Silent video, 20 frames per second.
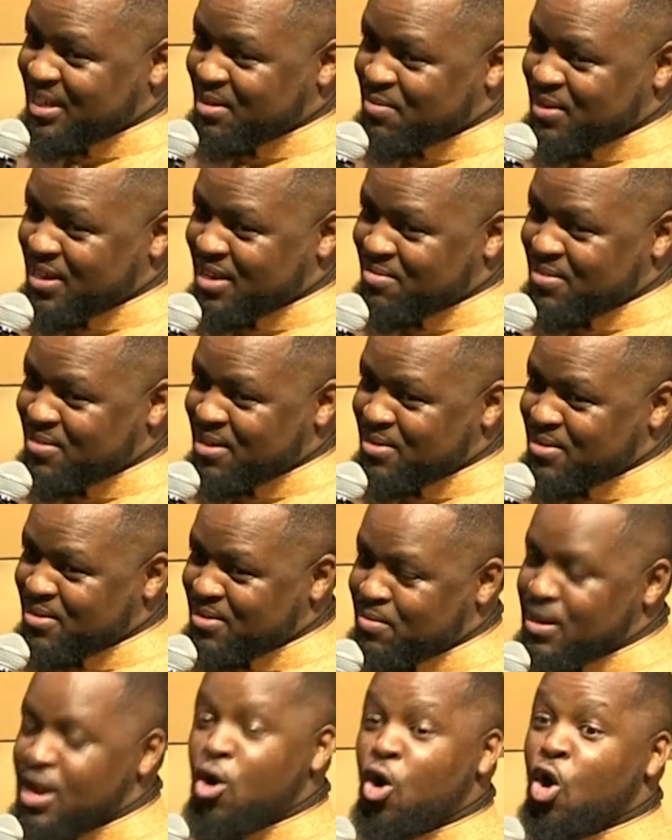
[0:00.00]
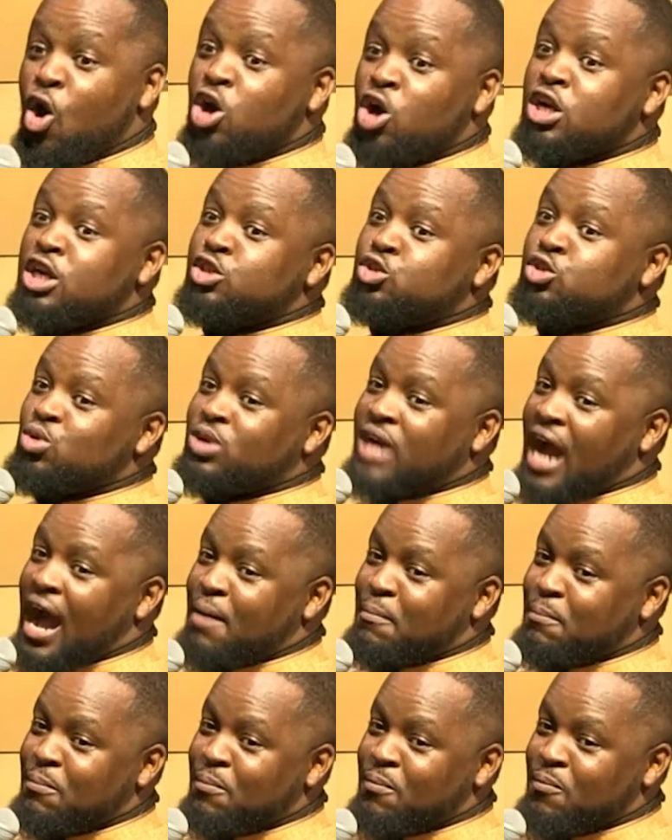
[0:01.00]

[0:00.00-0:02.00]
baby, baby, only to come